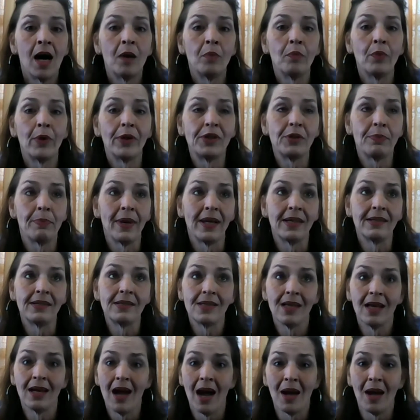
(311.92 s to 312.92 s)
which means
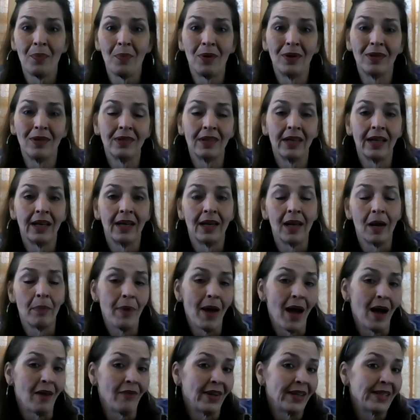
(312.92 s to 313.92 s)
that I will end up
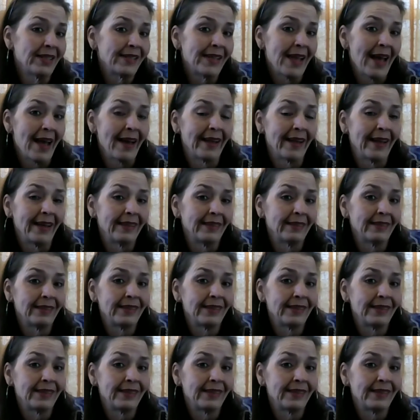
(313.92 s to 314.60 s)
having sagging